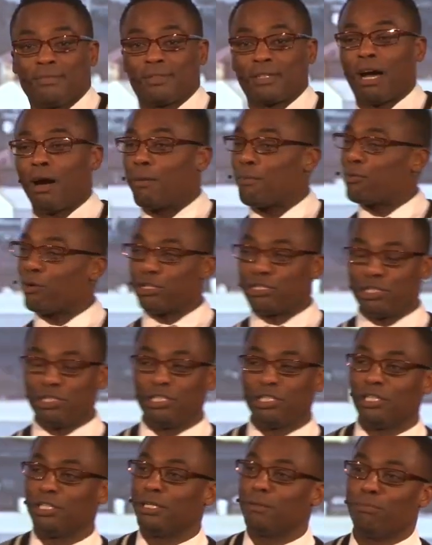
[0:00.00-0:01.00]
I'm preaching
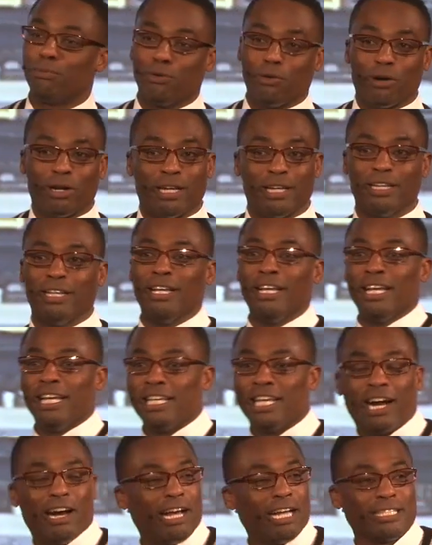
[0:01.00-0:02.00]
good, boy.
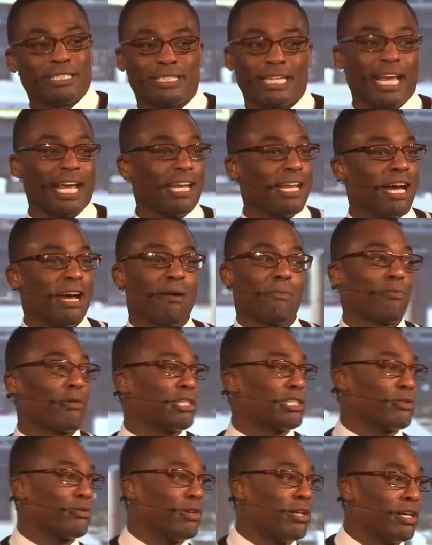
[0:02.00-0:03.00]
Y'all ain't saying that. I'm
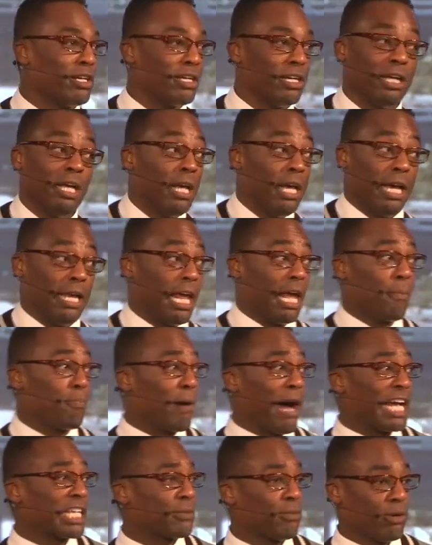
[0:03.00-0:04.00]
preaching real good. It ain't
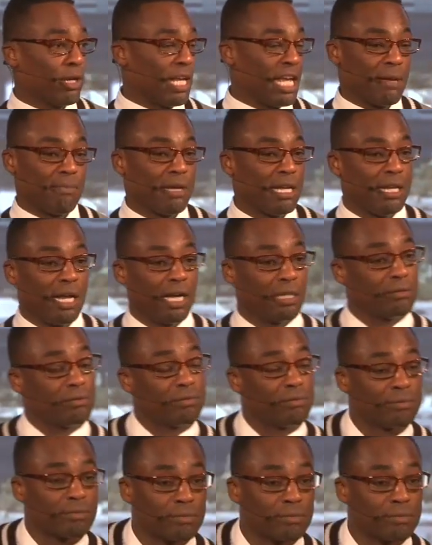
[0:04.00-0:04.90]
possible to him that doesn't.